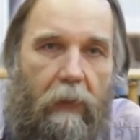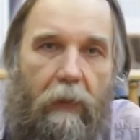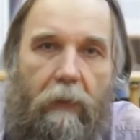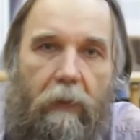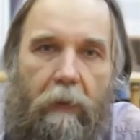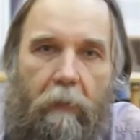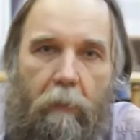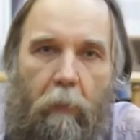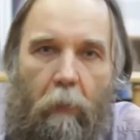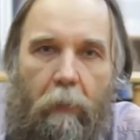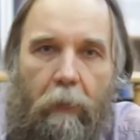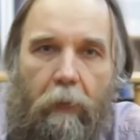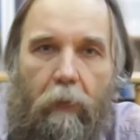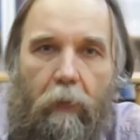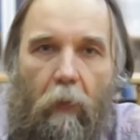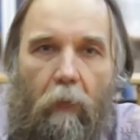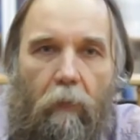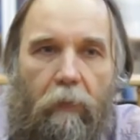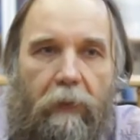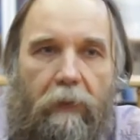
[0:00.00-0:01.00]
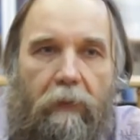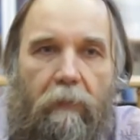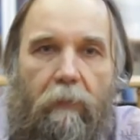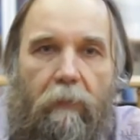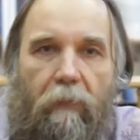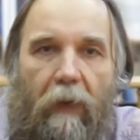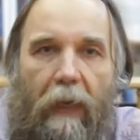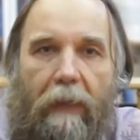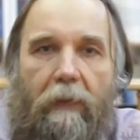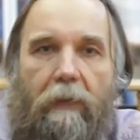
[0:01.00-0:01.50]
in the moment of the
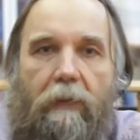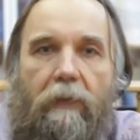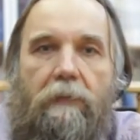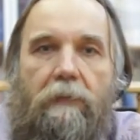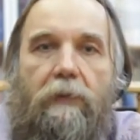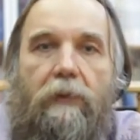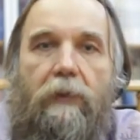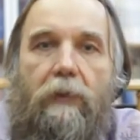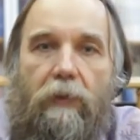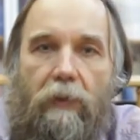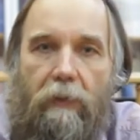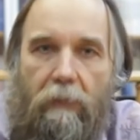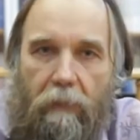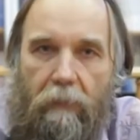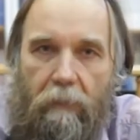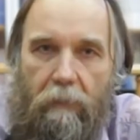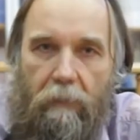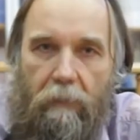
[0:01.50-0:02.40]
final transition